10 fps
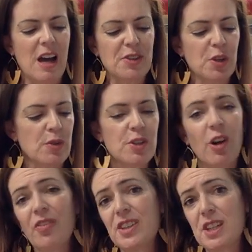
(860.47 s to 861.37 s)
So it's
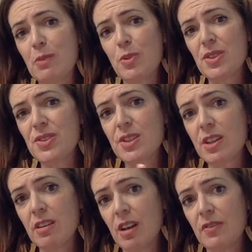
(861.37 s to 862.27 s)
not the
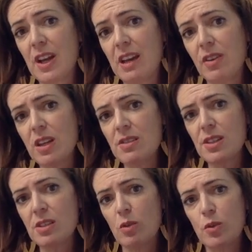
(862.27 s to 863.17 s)
deepest of navies,
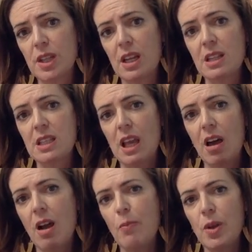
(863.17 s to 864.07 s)
it's not ridiculously
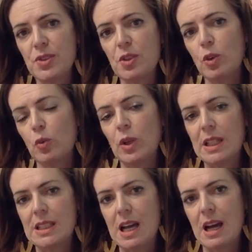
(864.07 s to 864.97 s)
light, but it's not a
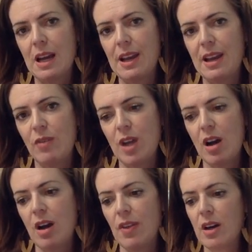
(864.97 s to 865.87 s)
really dark navy
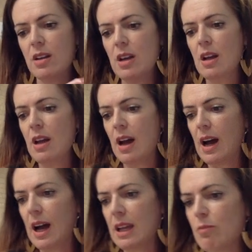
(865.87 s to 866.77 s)
either.
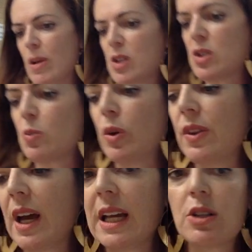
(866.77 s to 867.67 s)
It matches with
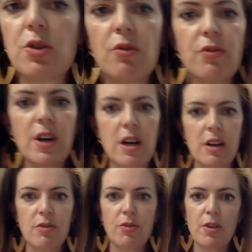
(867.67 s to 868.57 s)
825.